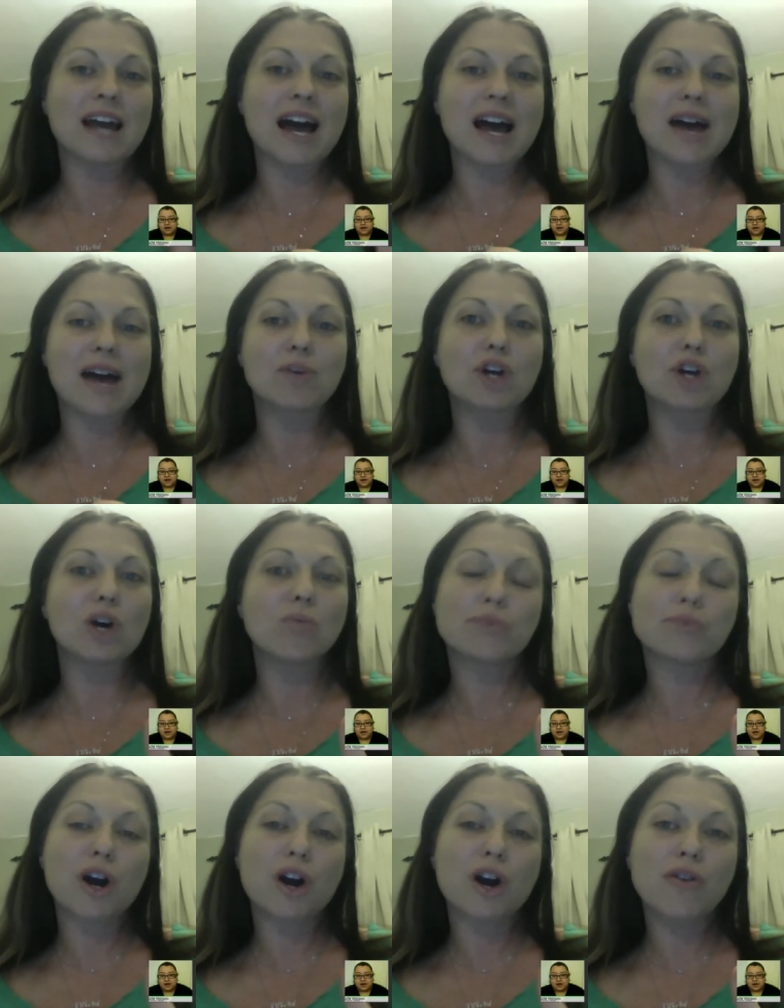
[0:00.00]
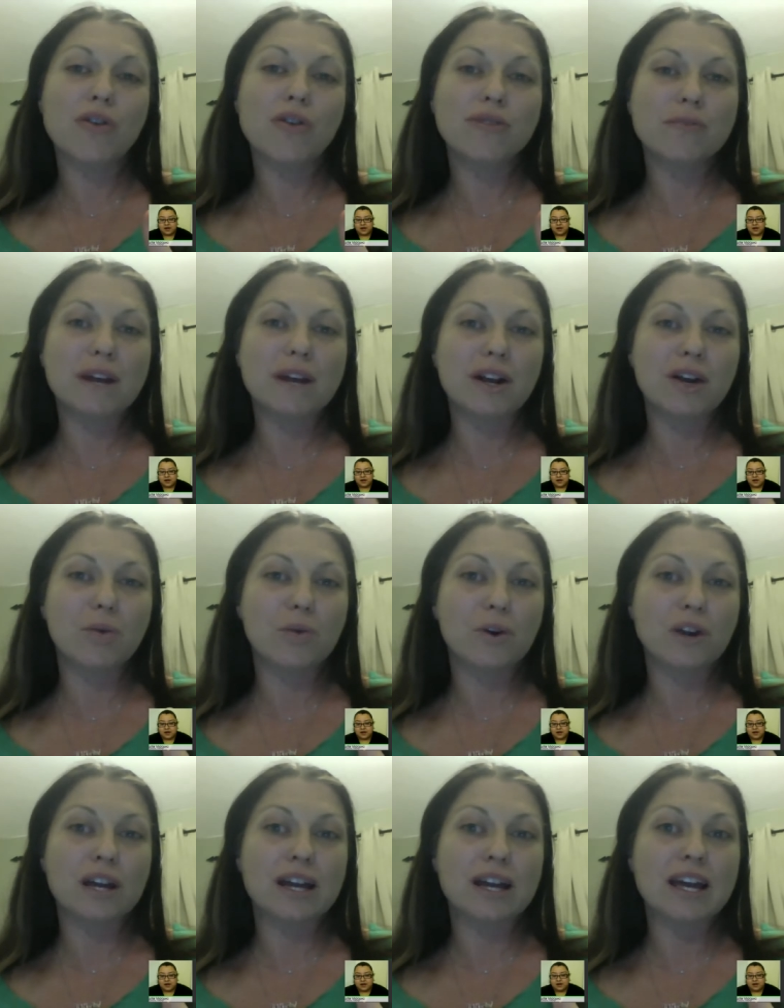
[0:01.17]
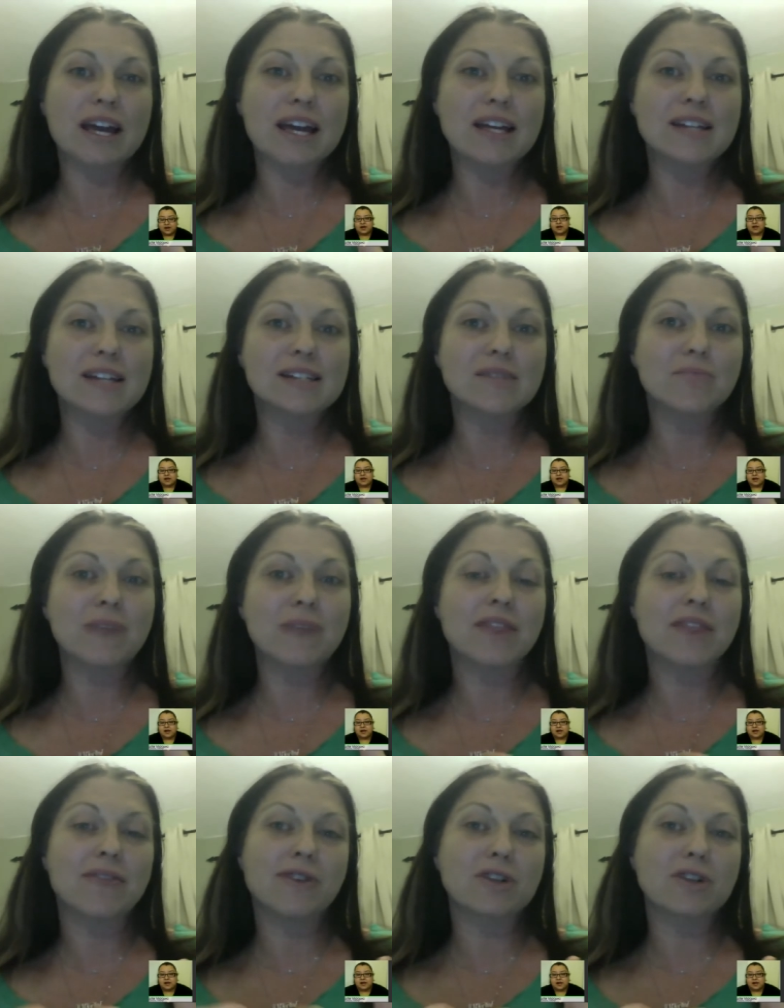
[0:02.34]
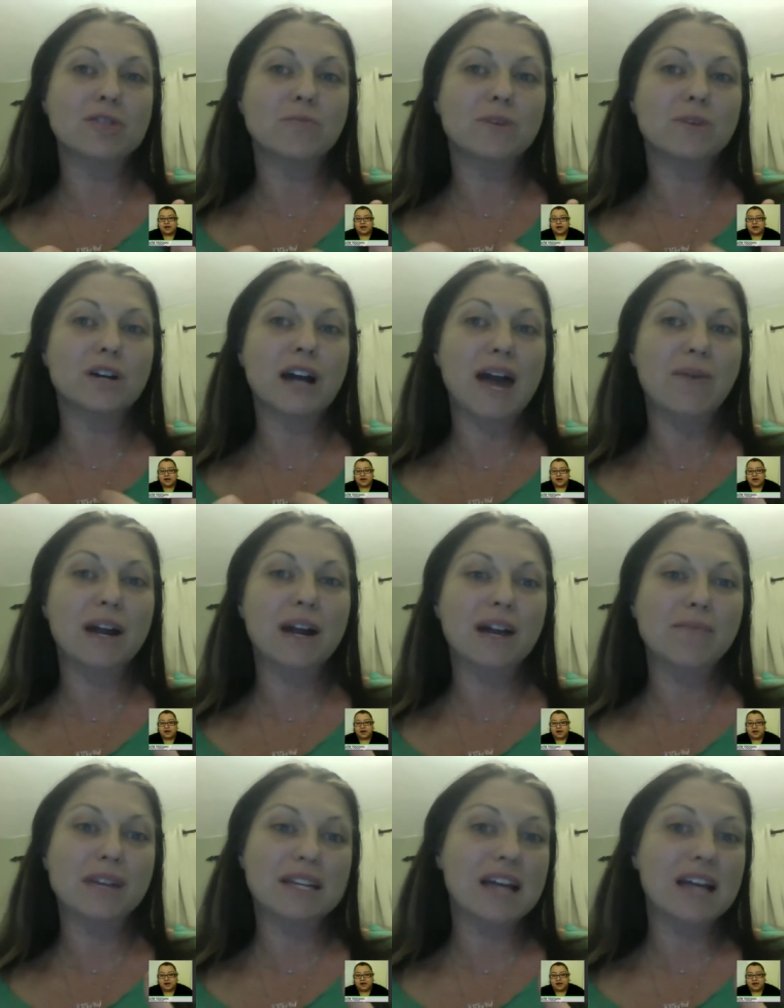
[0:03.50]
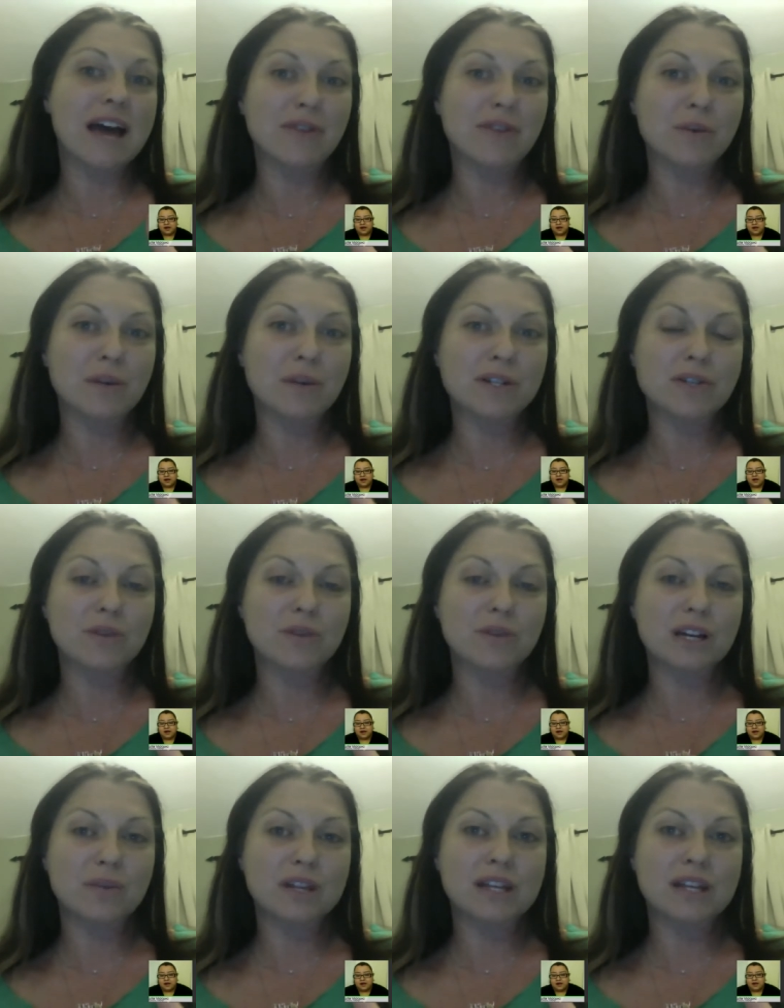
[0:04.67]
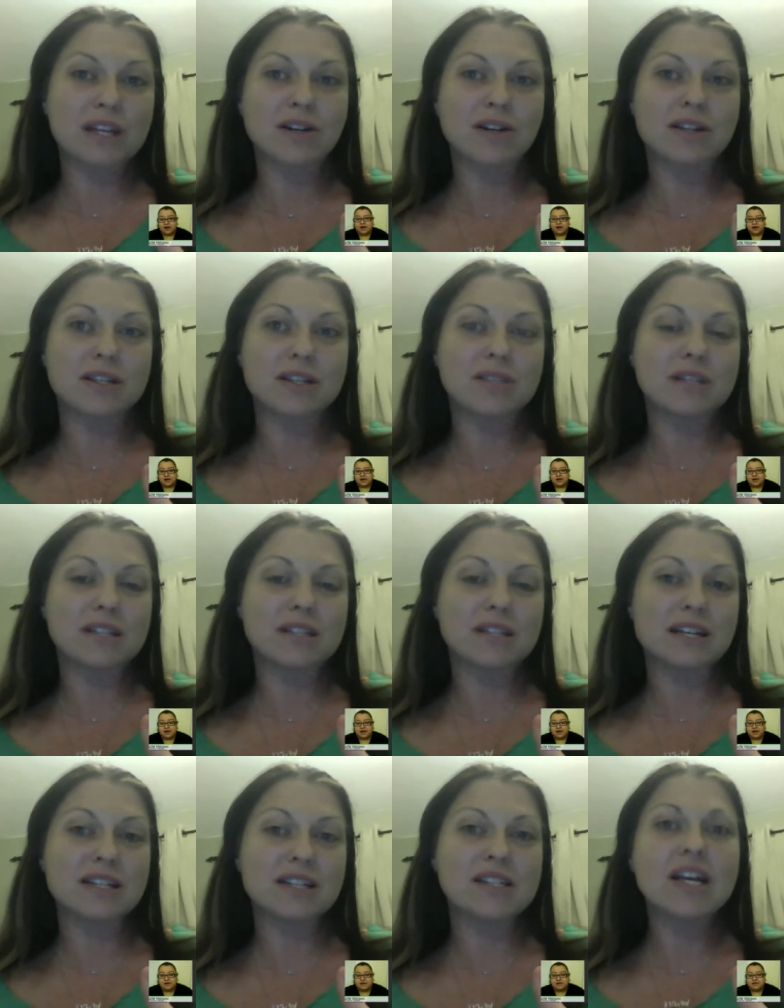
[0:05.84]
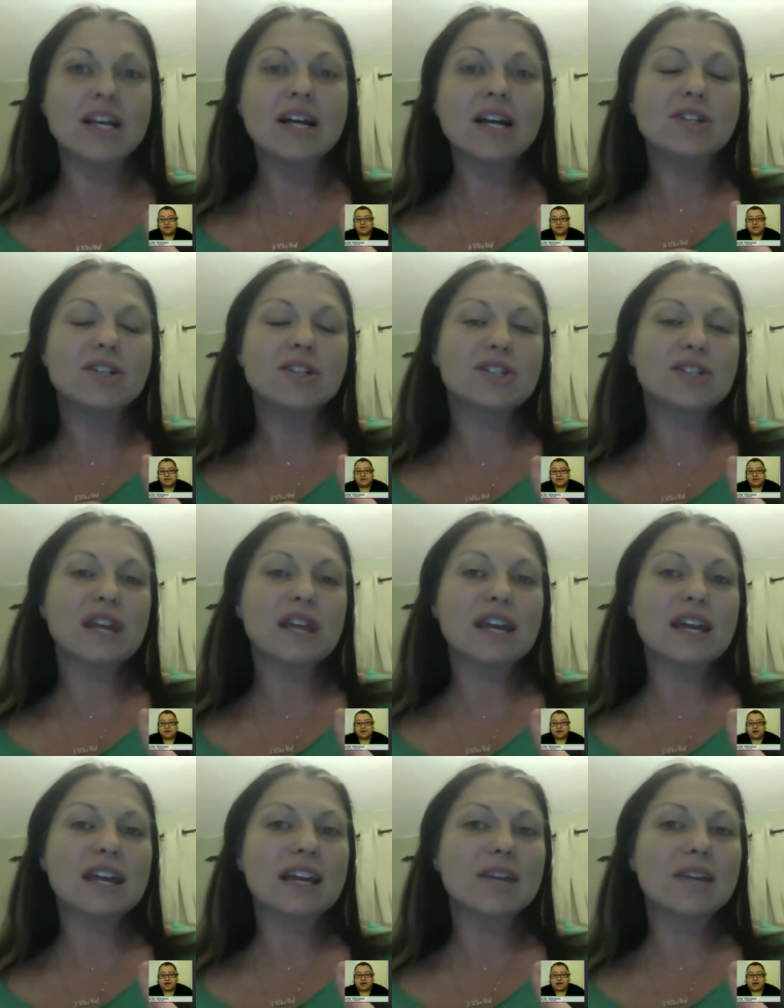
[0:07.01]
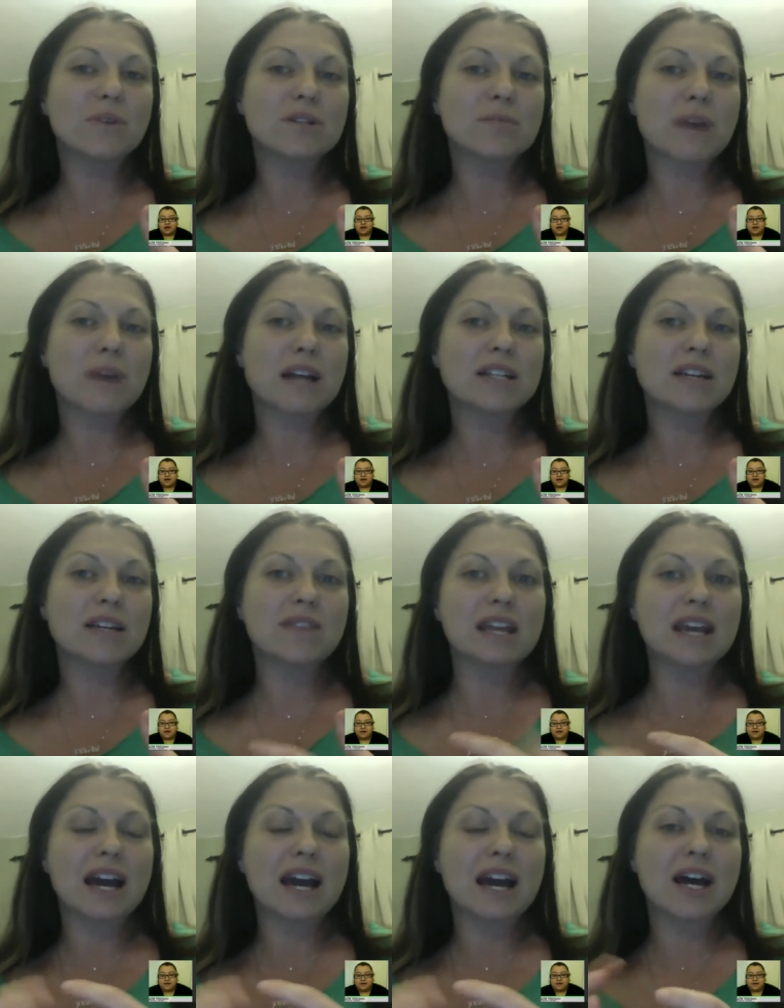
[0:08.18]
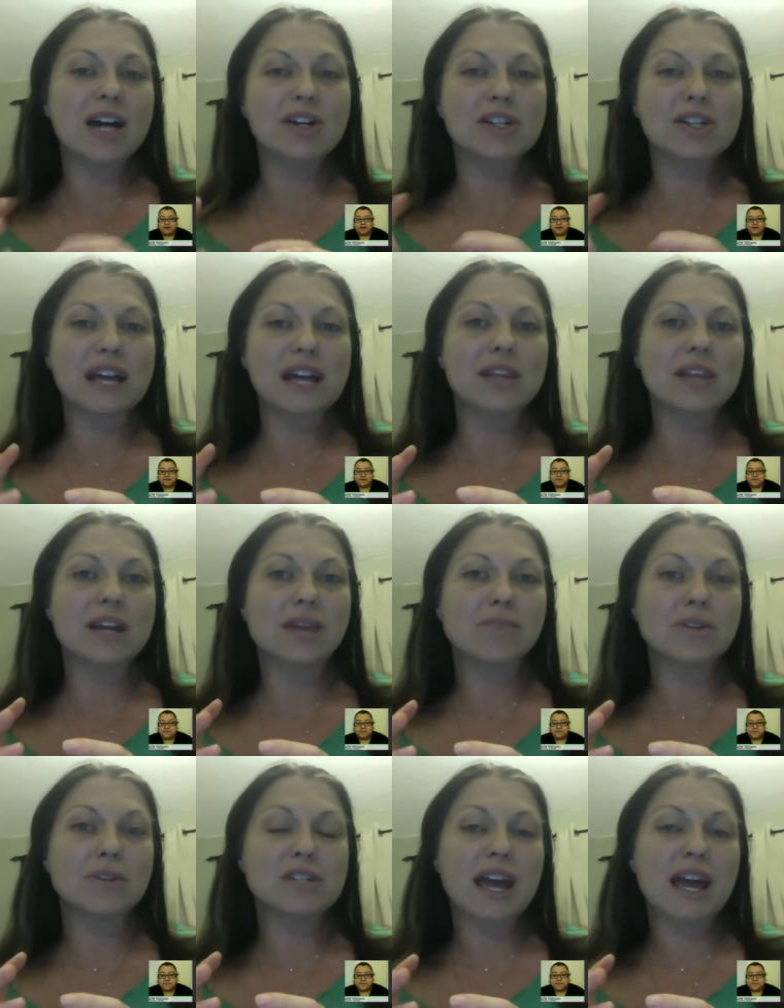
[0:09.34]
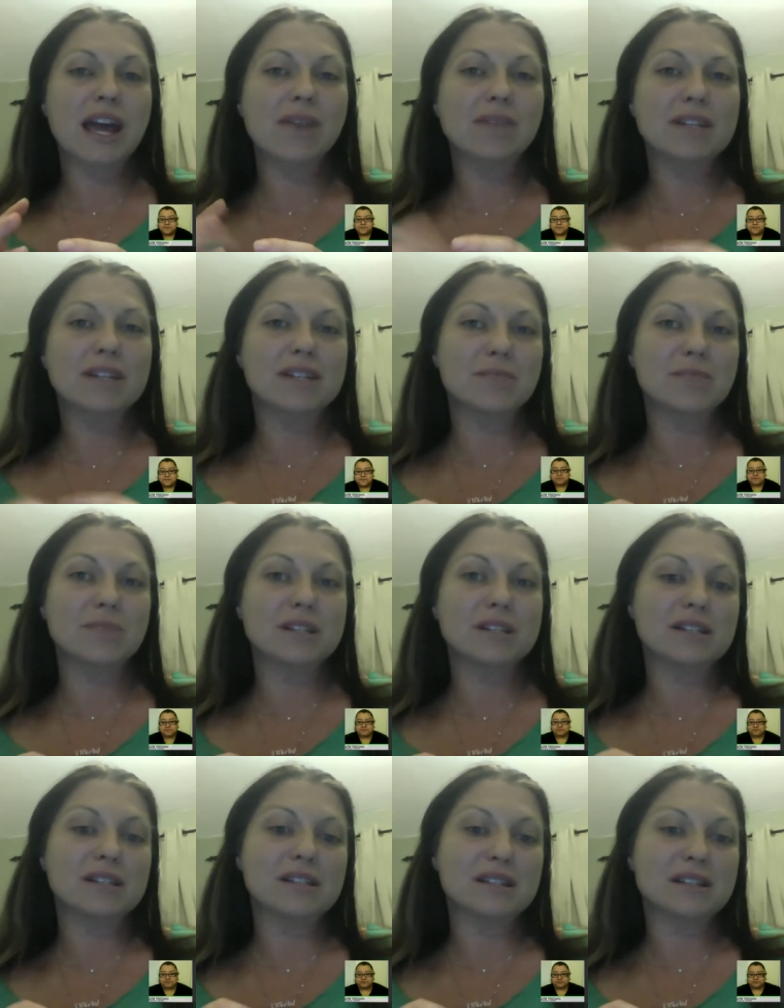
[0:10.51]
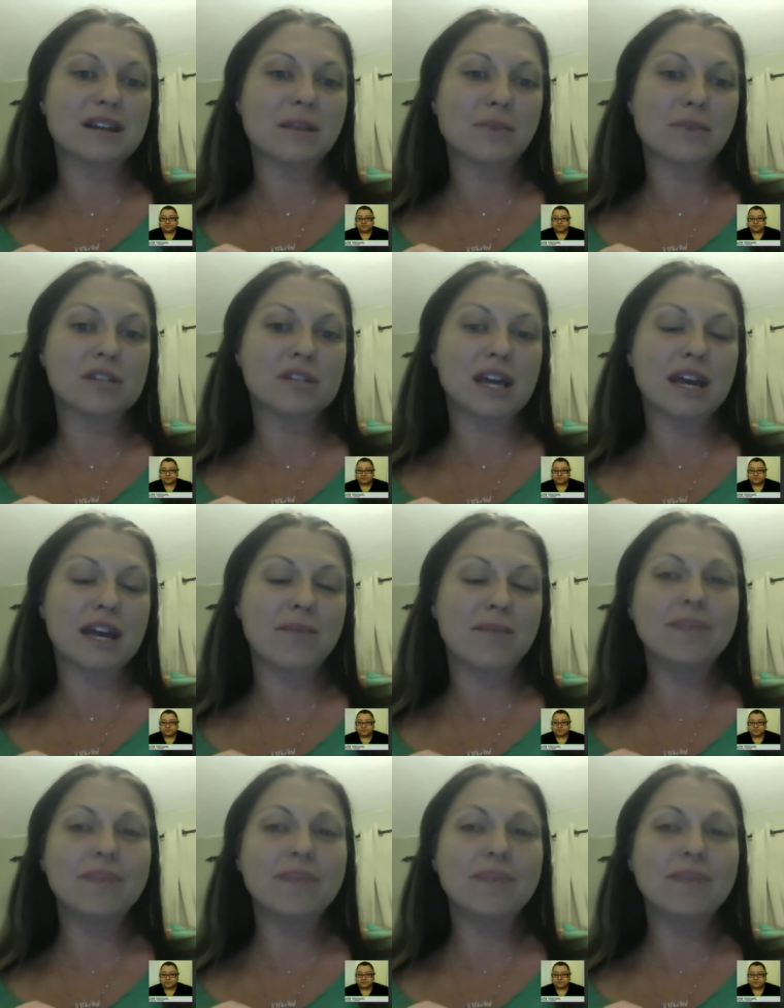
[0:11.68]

GoPro from Eric Worre is the first book I recommend everyone to read when they start this business, just so they get it in perspective and they kind of understand the numbers game, because this business is a numbers game.